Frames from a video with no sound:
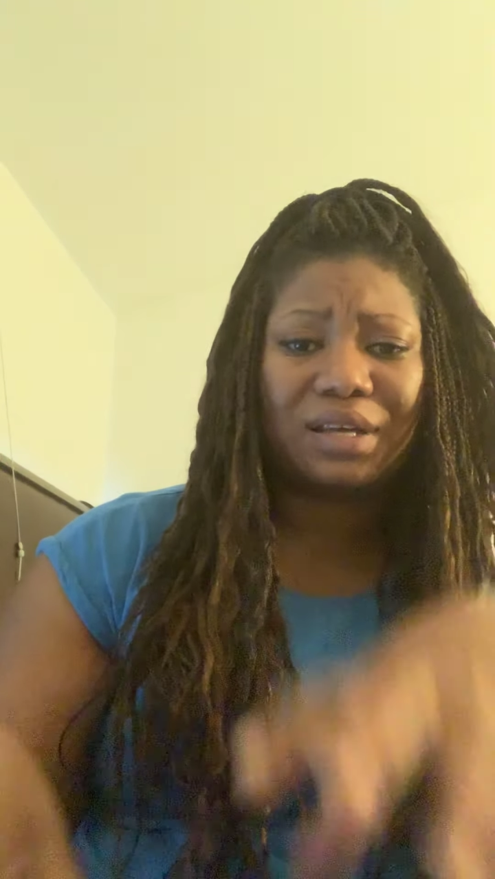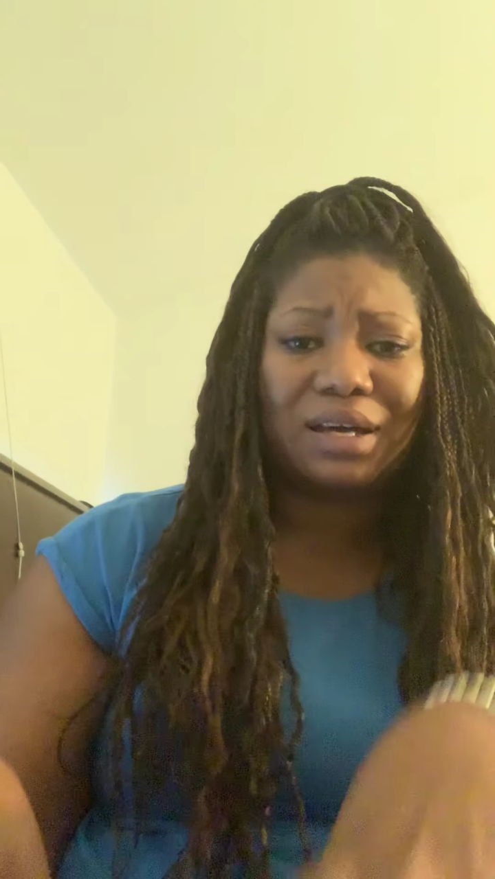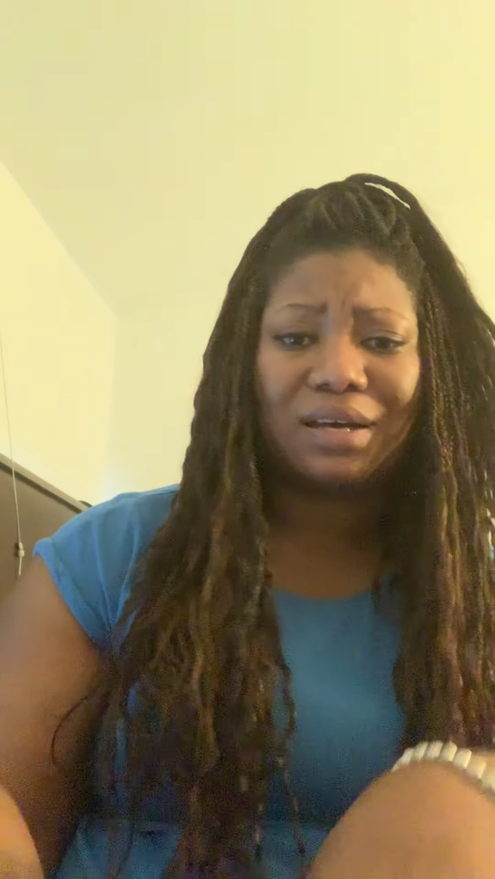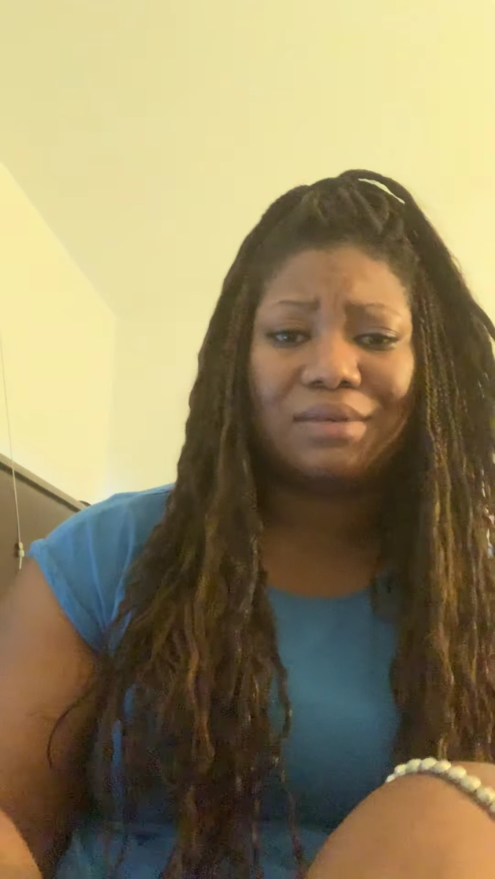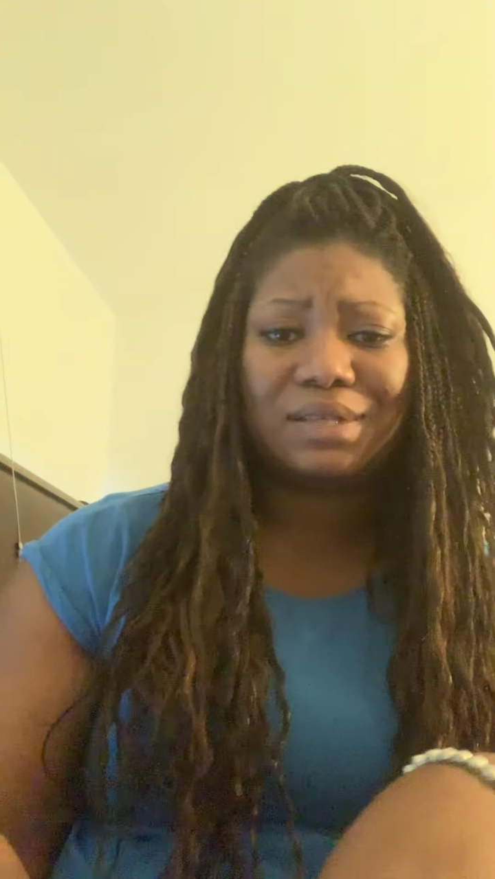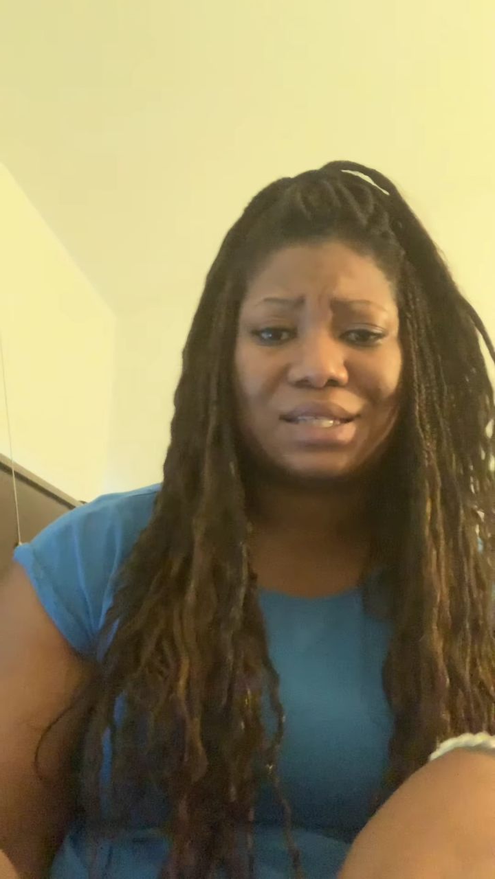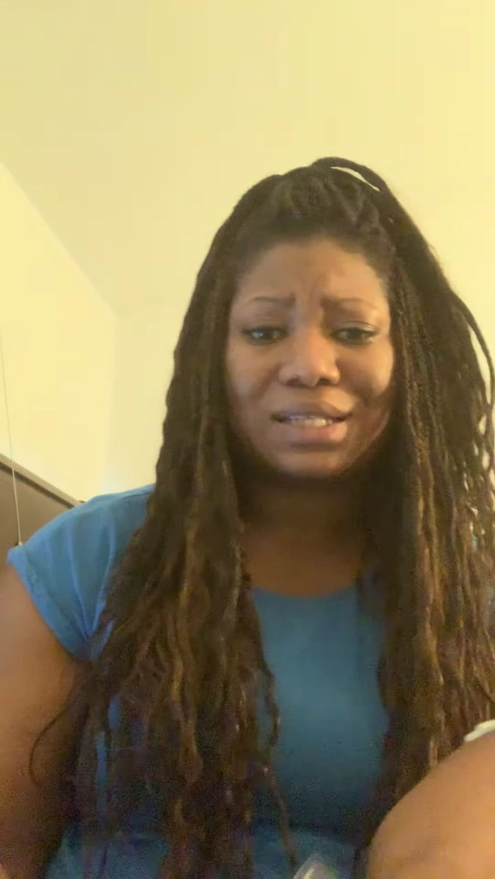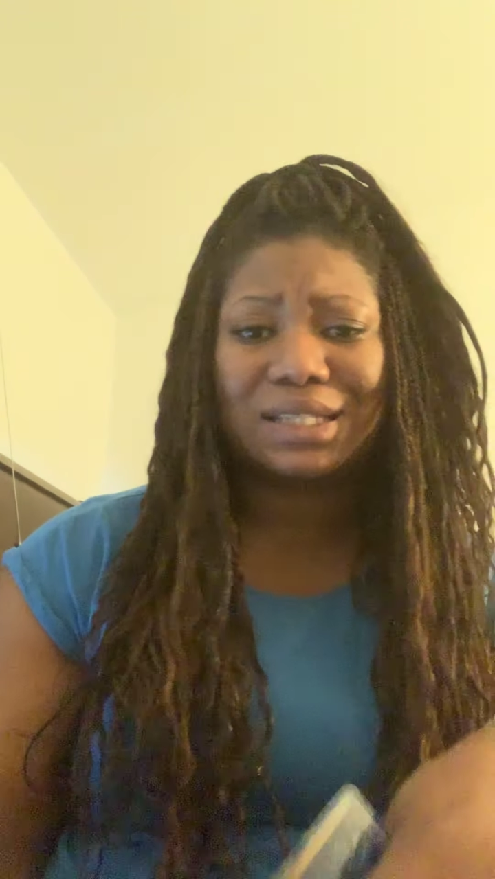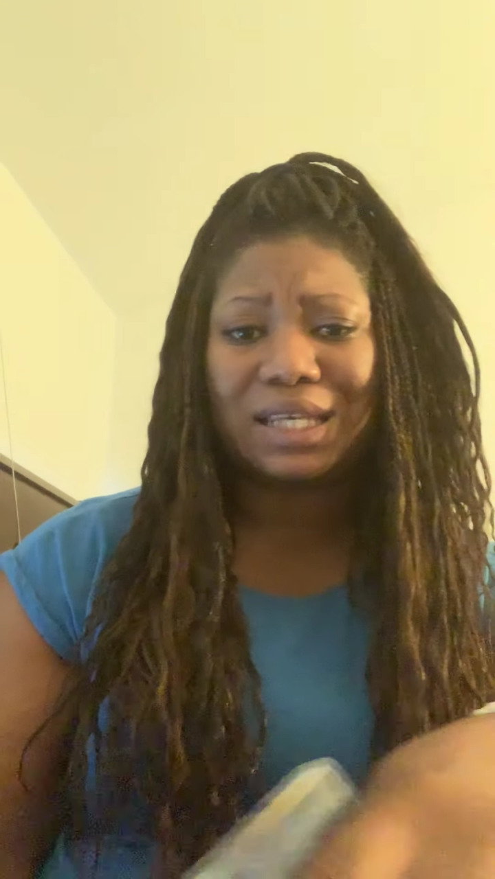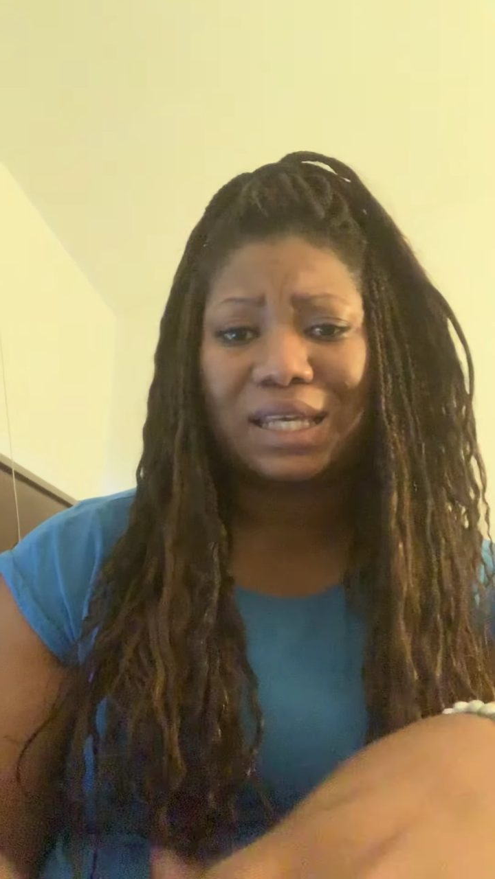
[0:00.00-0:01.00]
uh,
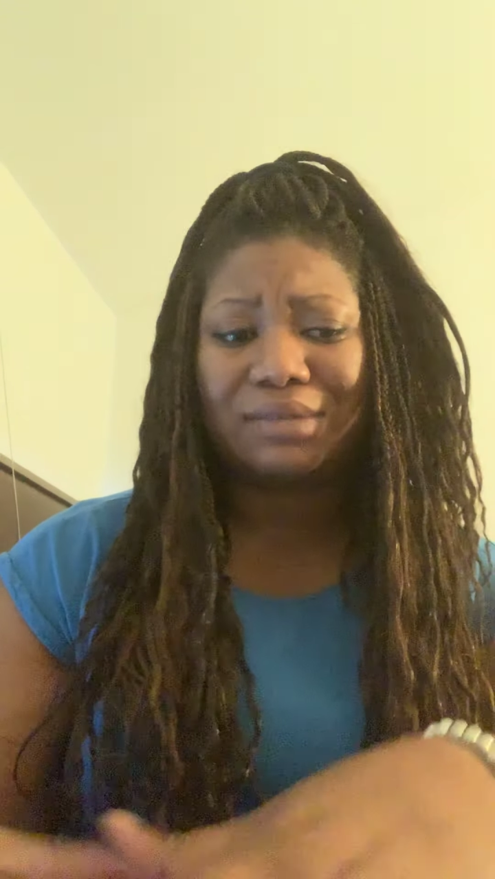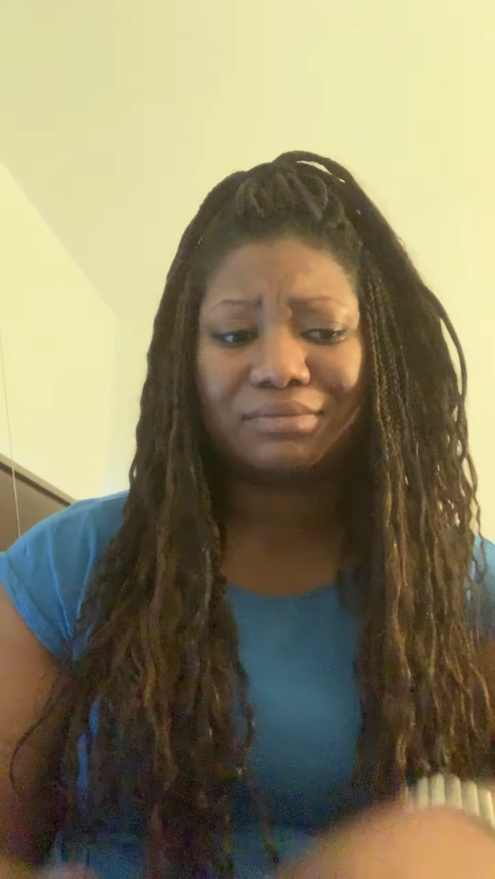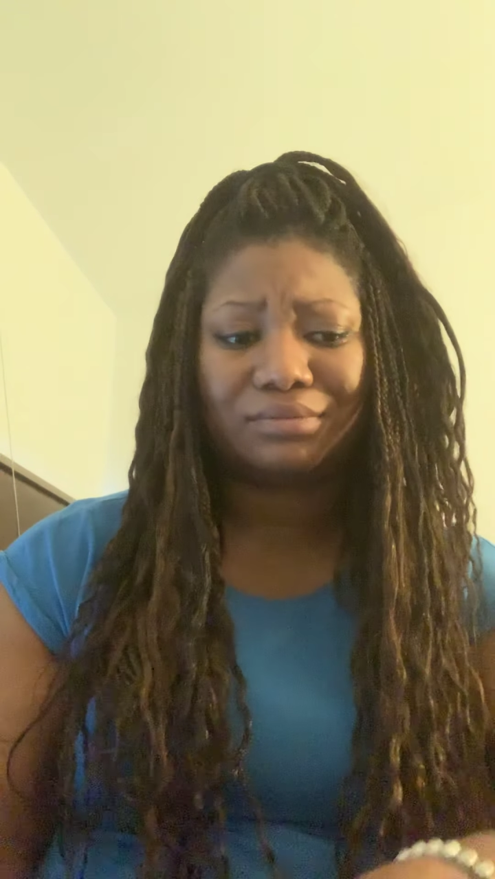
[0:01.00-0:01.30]
discontent